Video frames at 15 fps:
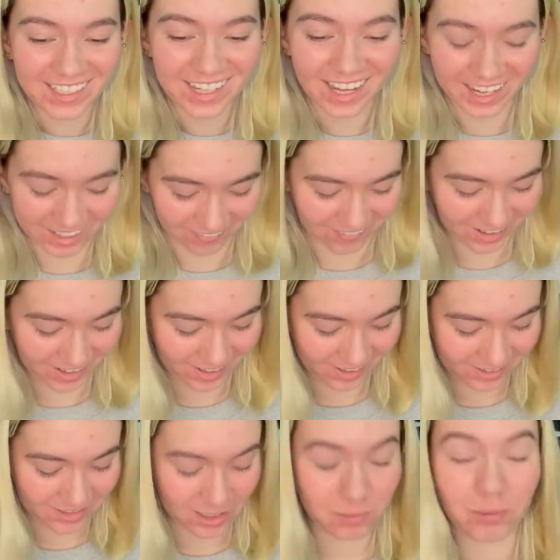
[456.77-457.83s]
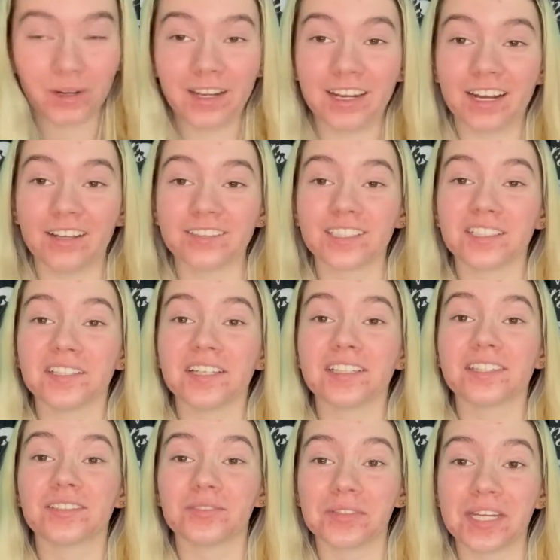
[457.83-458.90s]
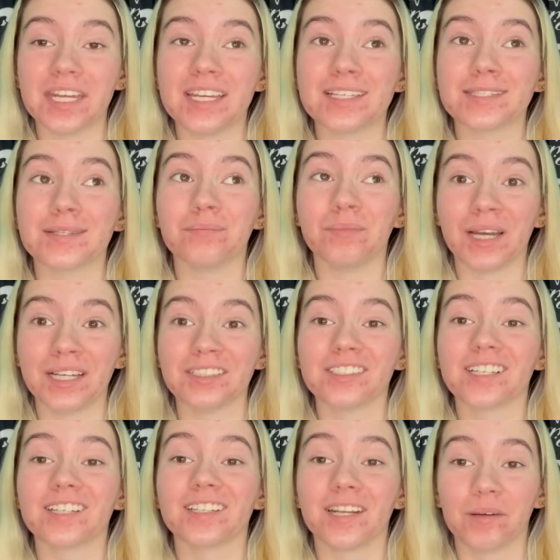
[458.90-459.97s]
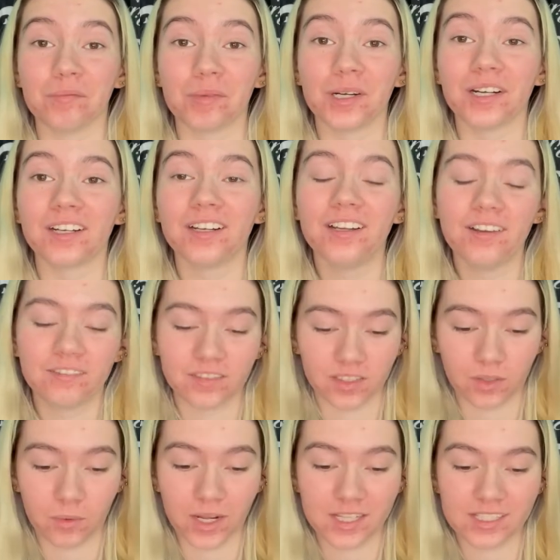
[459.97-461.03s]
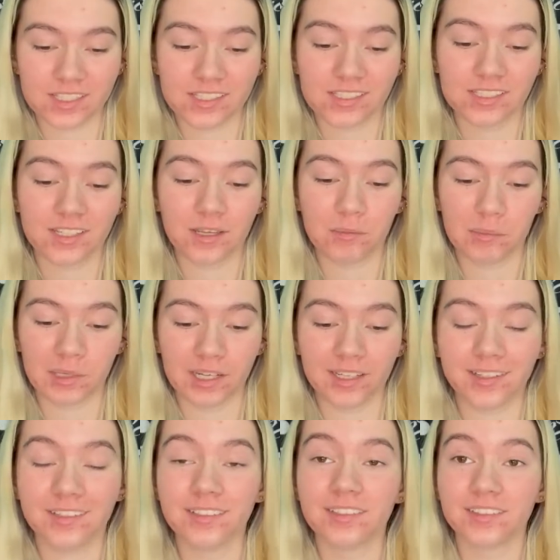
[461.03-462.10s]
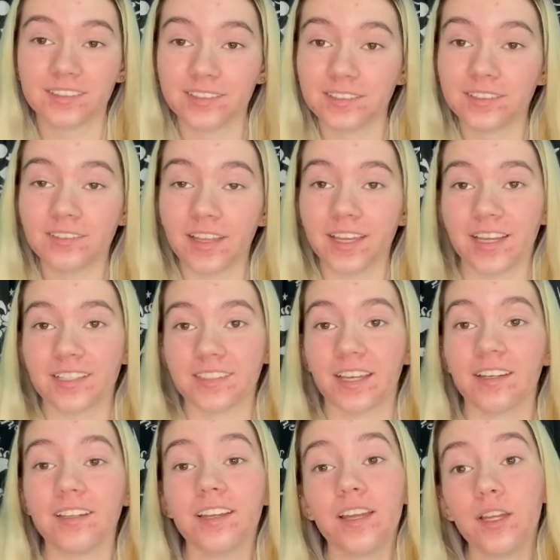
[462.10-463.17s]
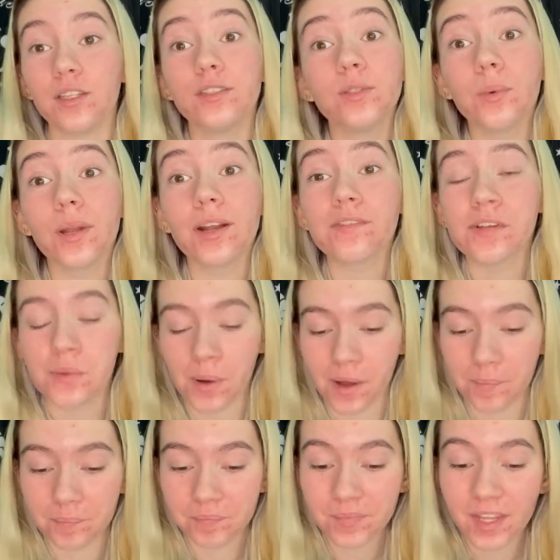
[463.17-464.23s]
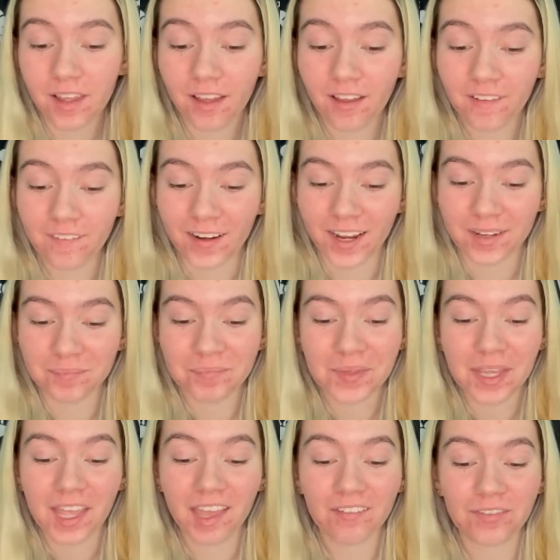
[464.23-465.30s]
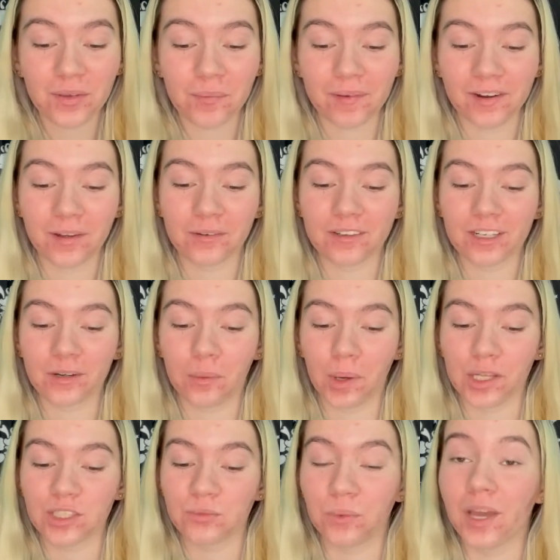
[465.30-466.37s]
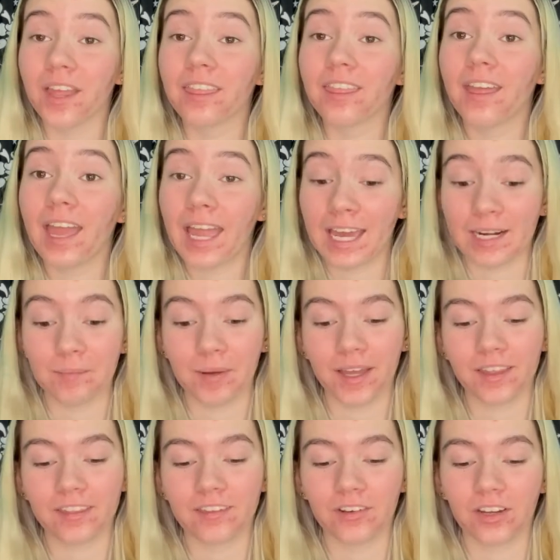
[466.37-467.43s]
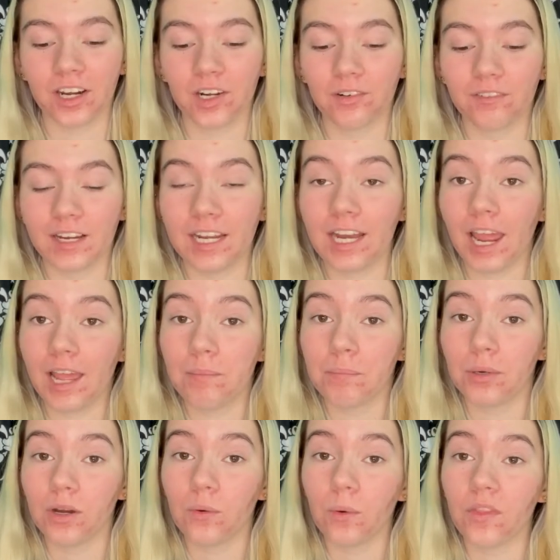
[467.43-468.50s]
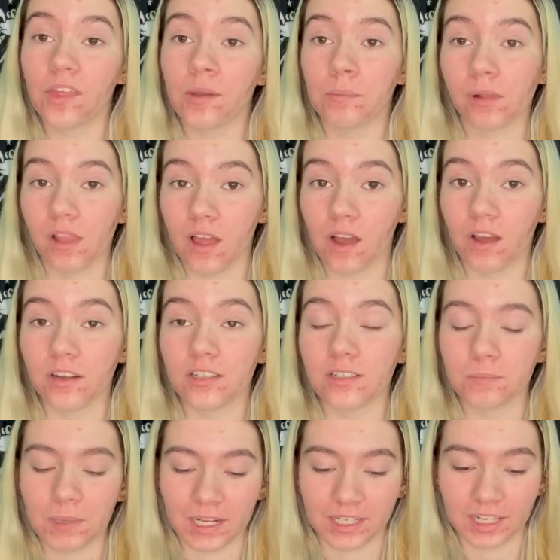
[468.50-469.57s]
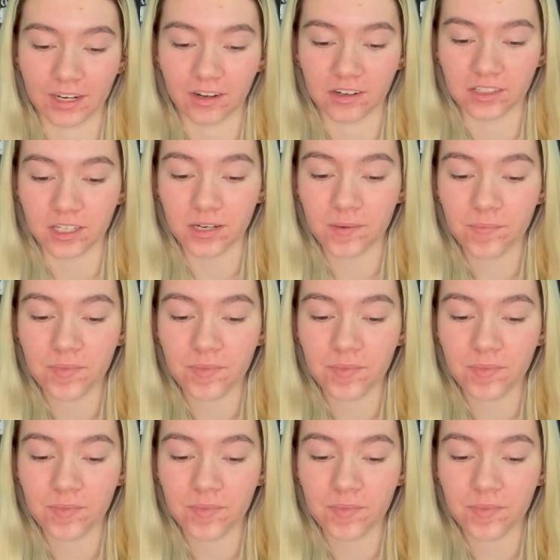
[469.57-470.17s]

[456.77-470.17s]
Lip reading: Anyway, just putting it out there that 3 is the magic number for quests. But like I said, do whatever you want. All right. If you want to go on a quest with Annabeth, you're going to read a book with a blonde main character.